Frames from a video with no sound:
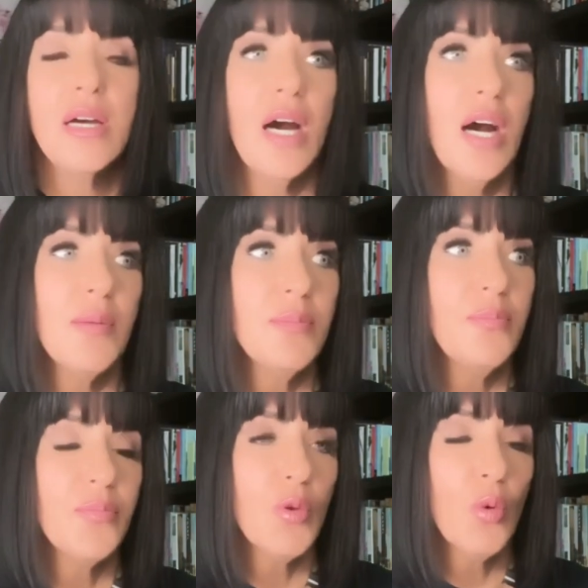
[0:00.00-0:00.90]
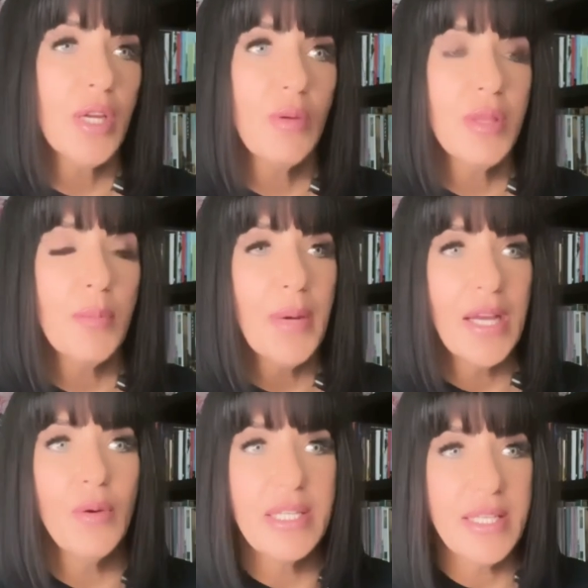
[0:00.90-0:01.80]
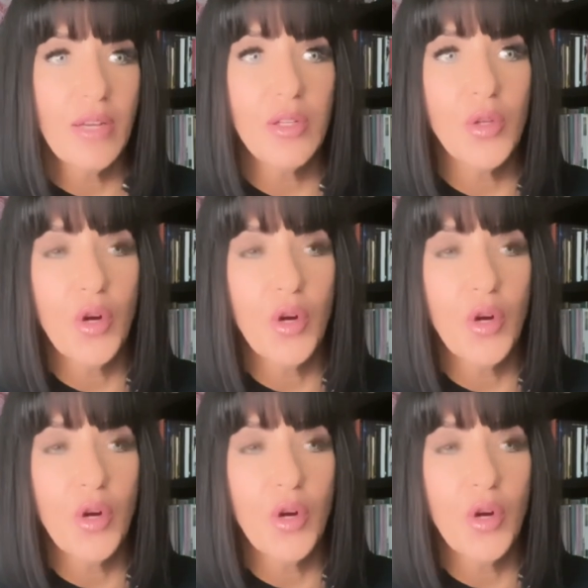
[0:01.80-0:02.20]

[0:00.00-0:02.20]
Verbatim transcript: um, working with a bioidentical